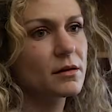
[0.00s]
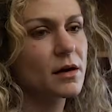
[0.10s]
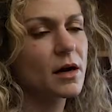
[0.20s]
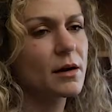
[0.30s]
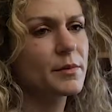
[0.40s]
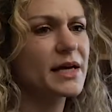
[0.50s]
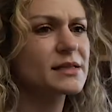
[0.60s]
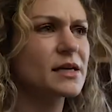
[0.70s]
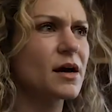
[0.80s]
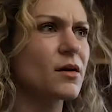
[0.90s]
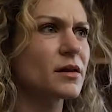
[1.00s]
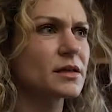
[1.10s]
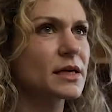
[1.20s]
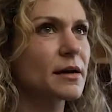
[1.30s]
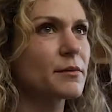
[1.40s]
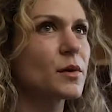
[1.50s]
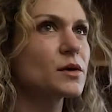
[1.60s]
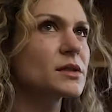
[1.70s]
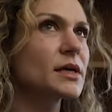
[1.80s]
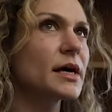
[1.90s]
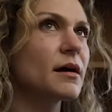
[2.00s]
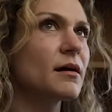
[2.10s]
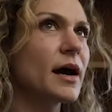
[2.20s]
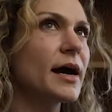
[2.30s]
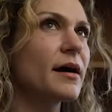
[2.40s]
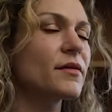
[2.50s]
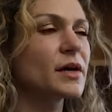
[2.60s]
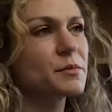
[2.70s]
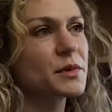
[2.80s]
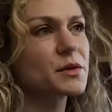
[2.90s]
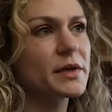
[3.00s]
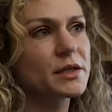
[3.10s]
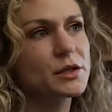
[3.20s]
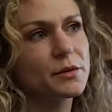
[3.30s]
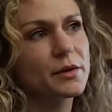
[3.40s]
That's not all the time. Mostly I have like between 2